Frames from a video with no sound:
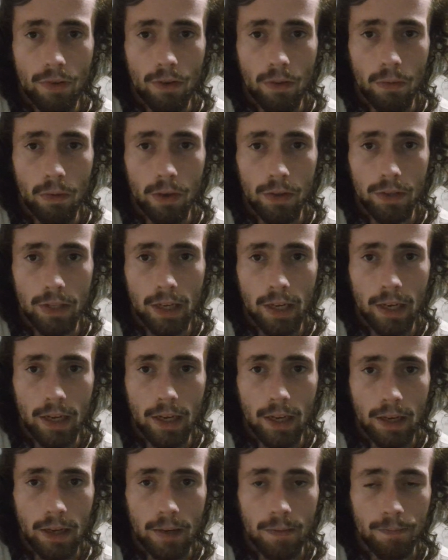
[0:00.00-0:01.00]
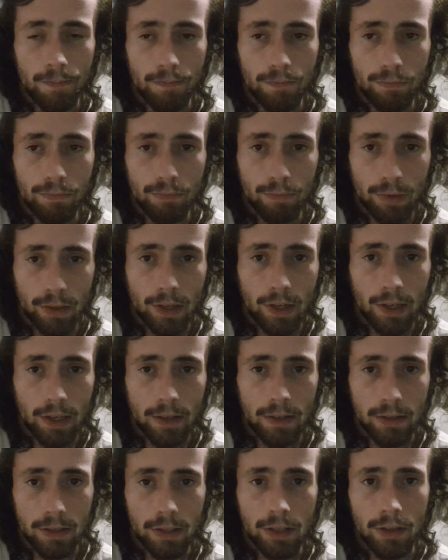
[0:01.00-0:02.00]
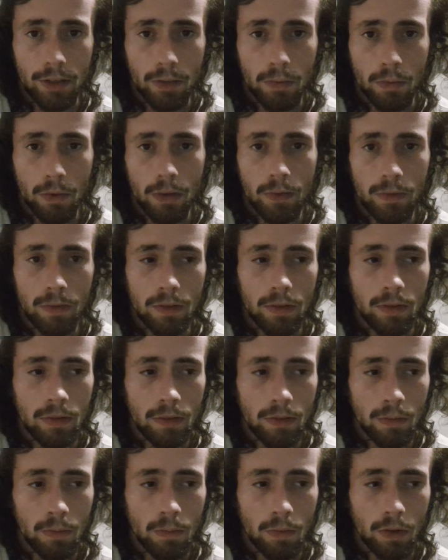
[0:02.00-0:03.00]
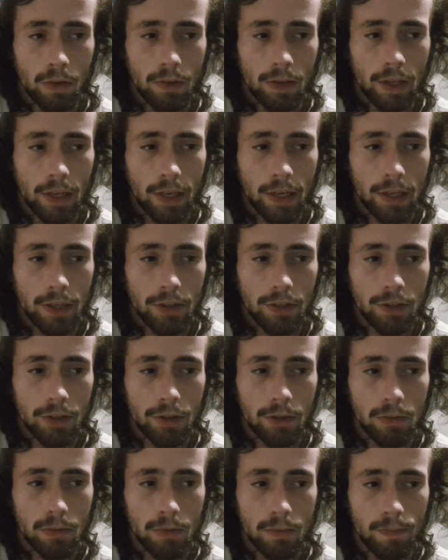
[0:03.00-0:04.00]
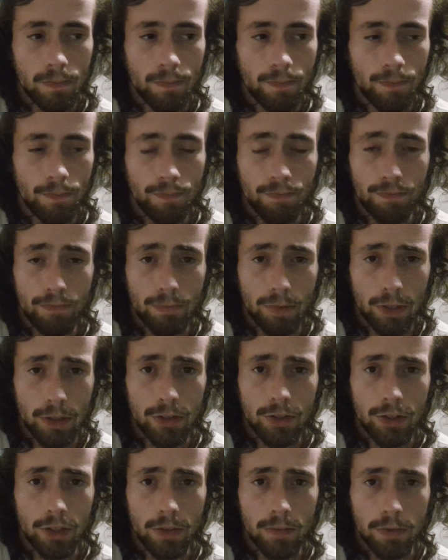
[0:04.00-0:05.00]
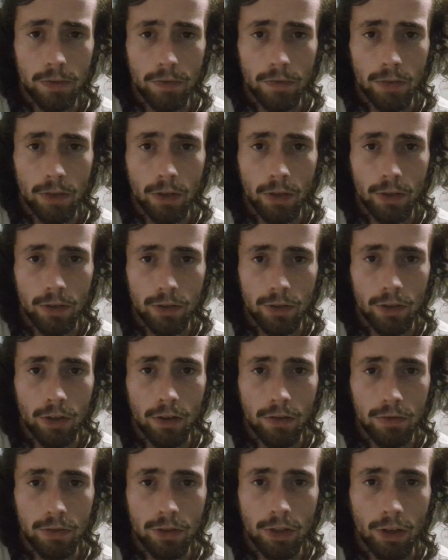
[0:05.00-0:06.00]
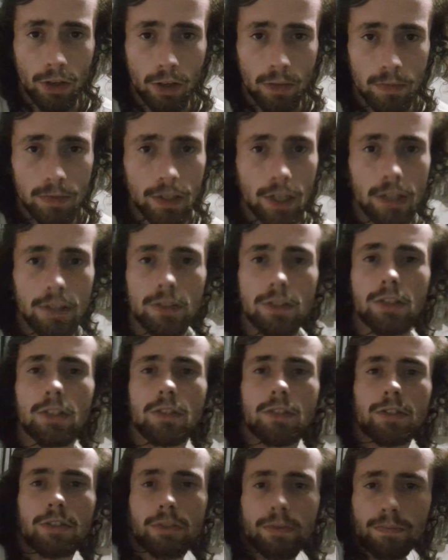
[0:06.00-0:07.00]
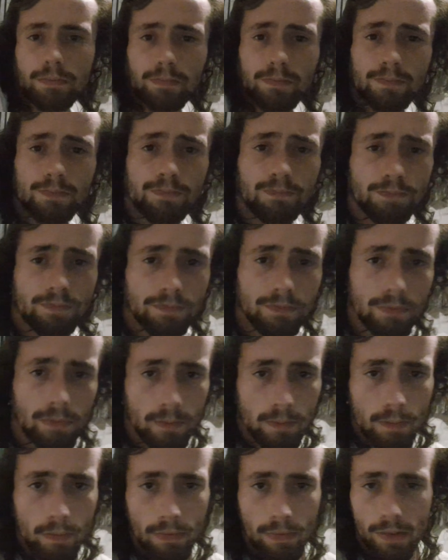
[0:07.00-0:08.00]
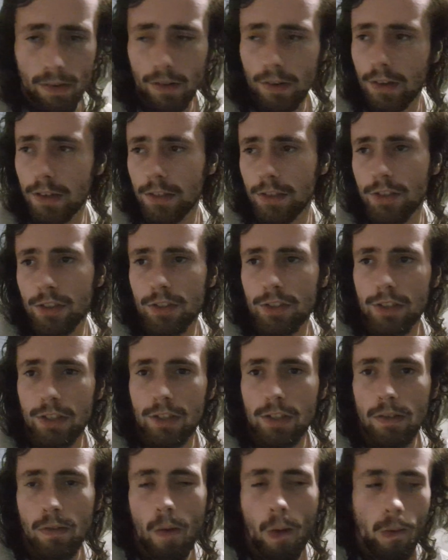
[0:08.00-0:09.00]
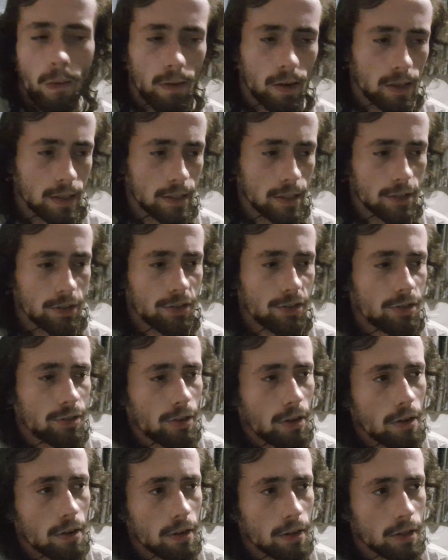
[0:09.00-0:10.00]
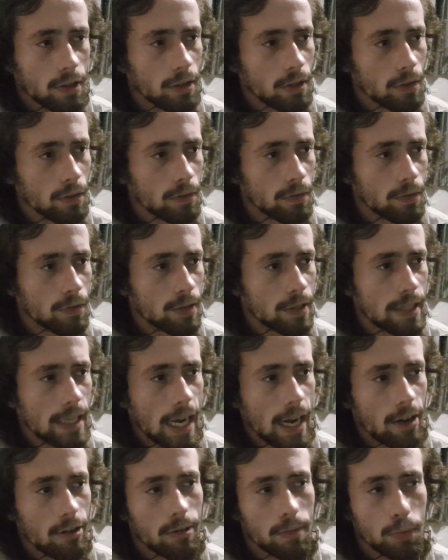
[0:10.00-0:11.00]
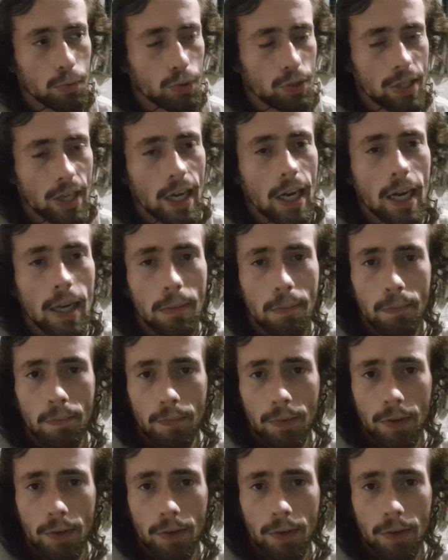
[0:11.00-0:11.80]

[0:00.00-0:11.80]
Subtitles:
what they can, what they can do in terms of those sort of circumstances, and just an historical terrible time,